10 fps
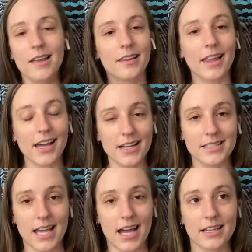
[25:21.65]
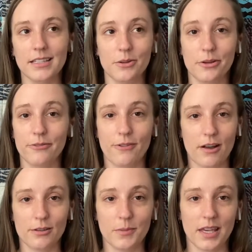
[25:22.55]
Like I said, you can
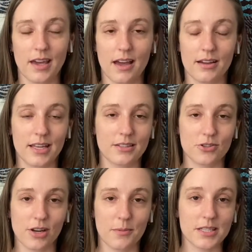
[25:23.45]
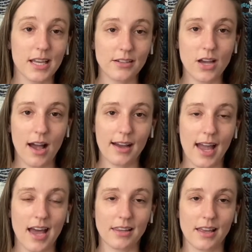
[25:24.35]
follow me on Instagram and TikTok
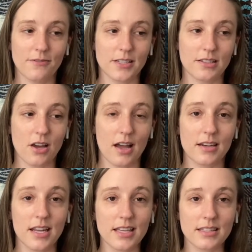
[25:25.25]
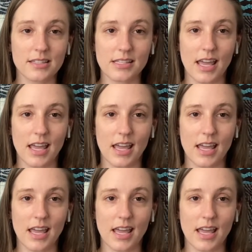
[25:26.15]
at lefty.knits,